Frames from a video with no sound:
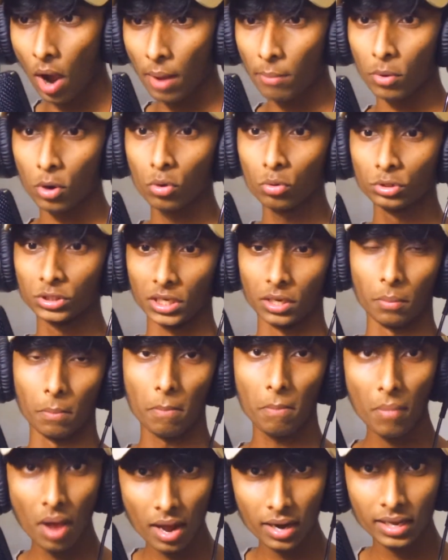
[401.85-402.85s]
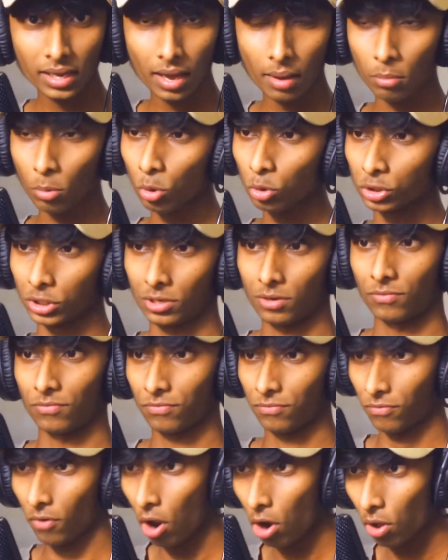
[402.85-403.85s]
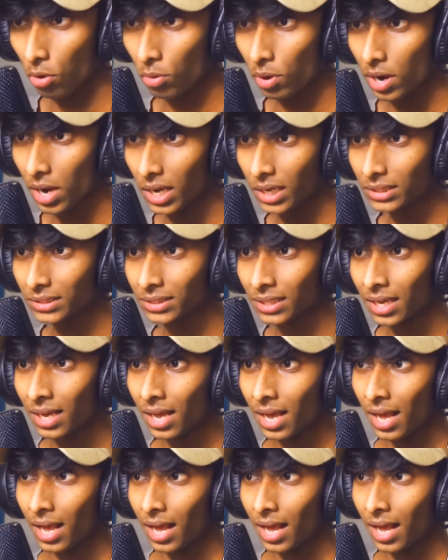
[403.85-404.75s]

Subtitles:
I'm losing money. I'm losing followers.